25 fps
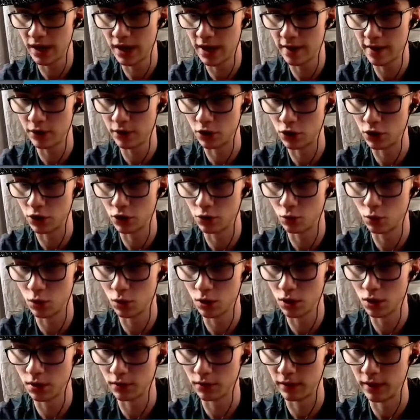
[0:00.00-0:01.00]
a good
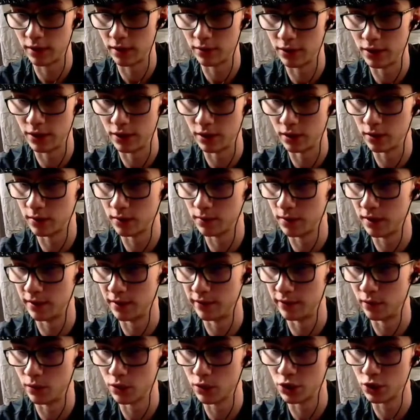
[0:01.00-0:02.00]
workaround here,
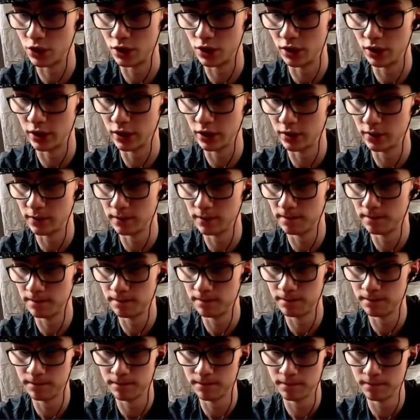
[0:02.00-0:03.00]
unfortunately.
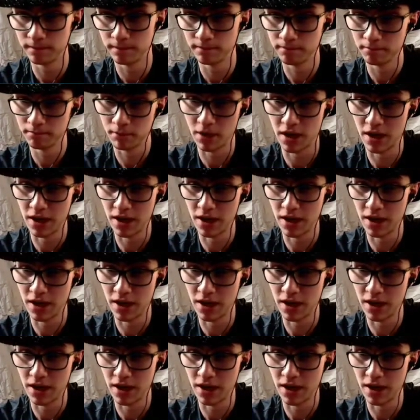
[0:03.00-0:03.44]
I